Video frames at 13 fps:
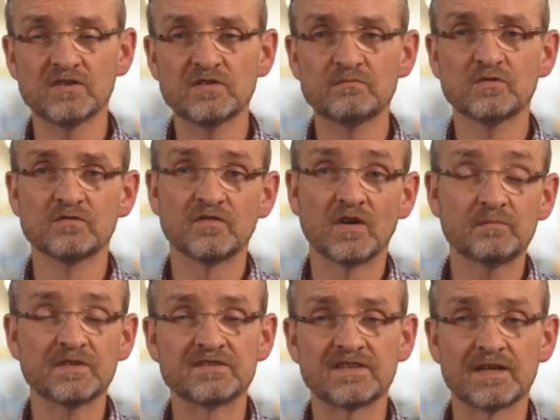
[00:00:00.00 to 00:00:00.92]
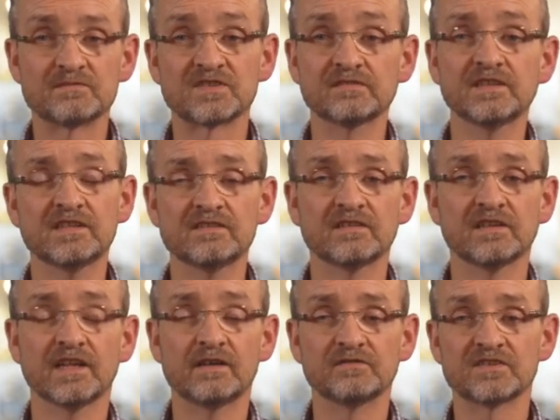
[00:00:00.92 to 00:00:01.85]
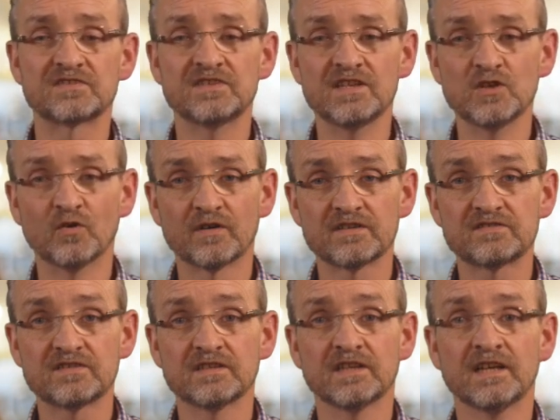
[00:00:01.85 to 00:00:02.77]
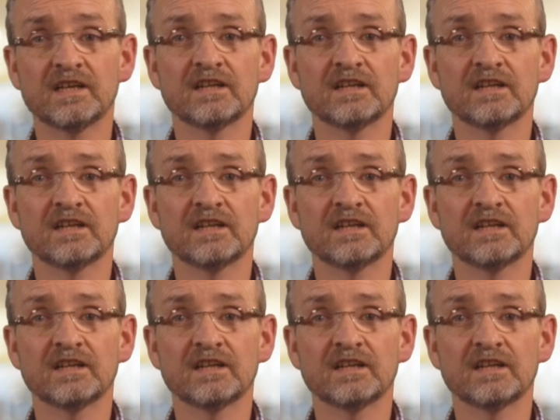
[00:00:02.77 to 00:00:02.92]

you move up in terms of lead level of seniority,